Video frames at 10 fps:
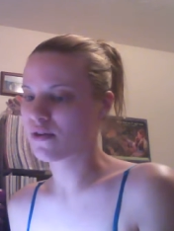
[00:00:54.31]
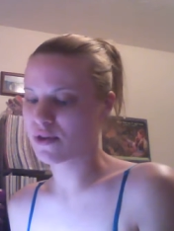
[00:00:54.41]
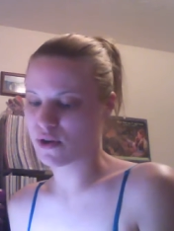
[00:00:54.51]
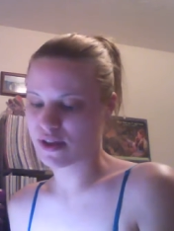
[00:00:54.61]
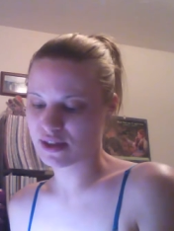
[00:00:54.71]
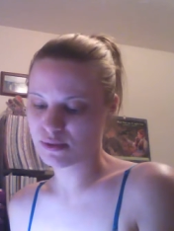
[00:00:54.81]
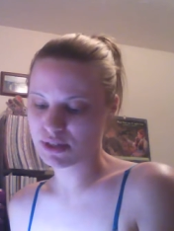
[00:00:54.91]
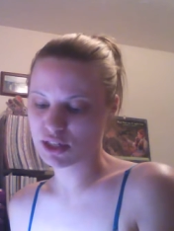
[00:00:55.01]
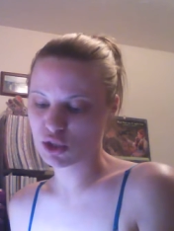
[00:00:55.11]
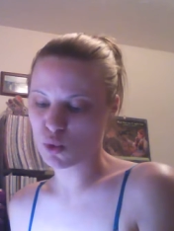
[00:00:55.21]
don't know, I think there was
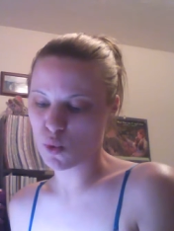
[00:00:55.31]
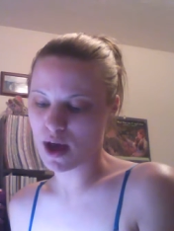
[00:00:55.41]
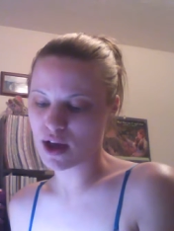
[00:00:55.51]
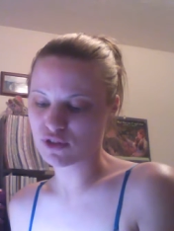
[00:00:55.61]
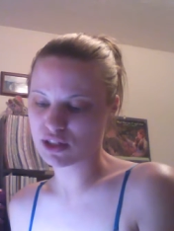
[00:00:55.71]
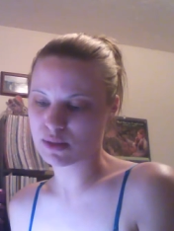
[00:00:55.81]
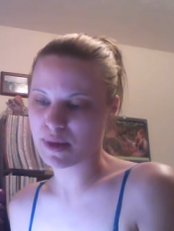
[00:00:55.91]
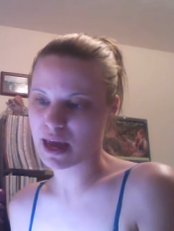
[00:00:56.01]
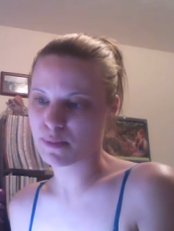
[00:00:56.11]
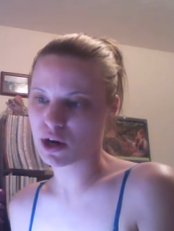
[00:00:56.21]
like 12 sheets of
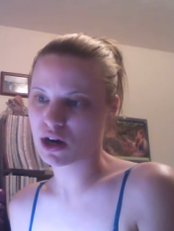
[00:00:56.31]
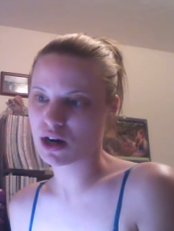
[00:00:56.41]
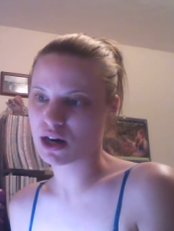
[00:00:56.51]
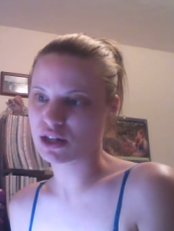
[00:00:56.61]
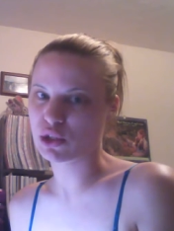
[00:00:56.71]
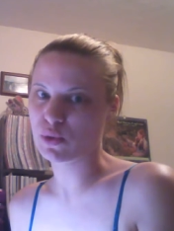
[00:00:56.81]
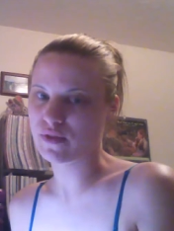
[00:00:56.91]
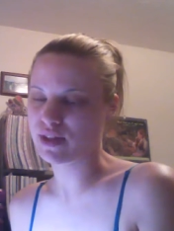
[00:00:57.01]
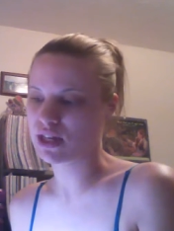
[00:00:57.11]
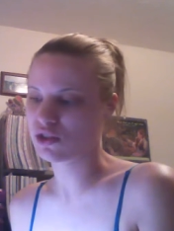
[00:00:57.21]
paper and 2
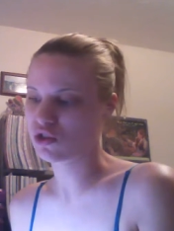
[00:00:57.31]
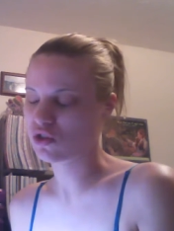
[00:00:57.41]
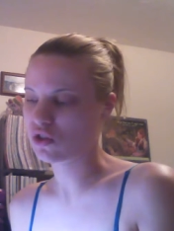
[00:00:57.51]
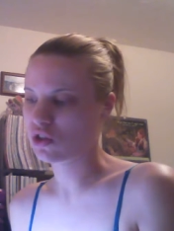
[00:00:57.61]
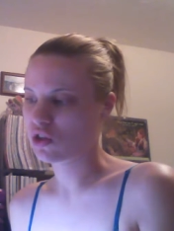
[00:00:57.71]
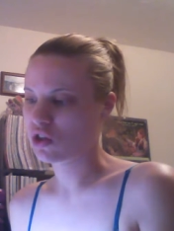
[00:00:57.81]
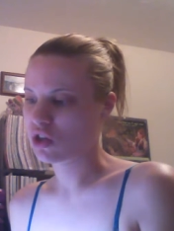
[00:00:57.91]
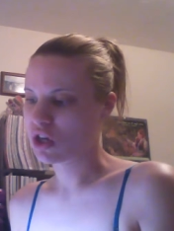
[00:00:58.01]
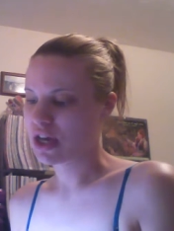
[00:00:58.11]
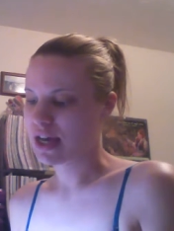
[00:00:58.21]
of each.
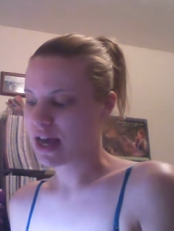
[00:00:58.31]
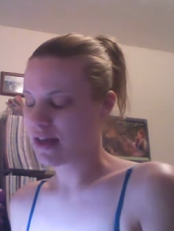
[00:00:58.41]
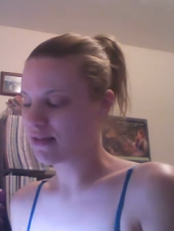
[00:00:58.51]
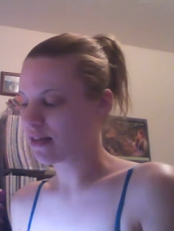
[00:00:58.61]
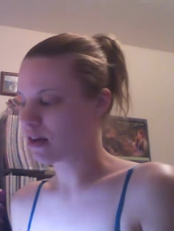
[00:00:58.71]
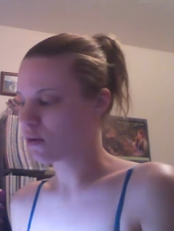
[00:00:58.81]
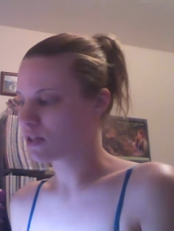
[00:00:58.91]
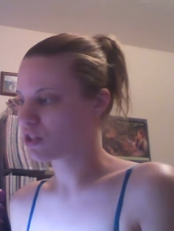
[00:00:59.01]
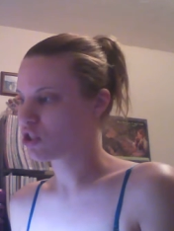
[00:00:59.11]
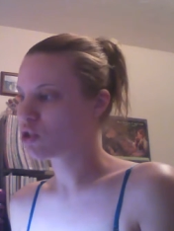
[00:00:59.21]
And then there
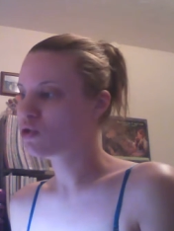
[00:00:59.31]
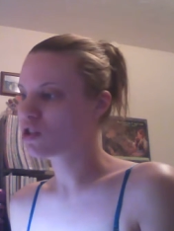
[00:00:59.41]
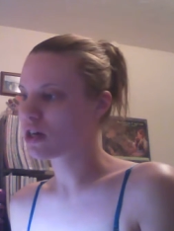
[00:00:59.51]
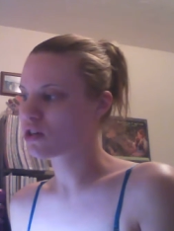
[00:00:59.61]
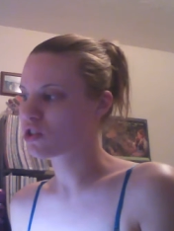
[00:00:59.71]
was 2 sticker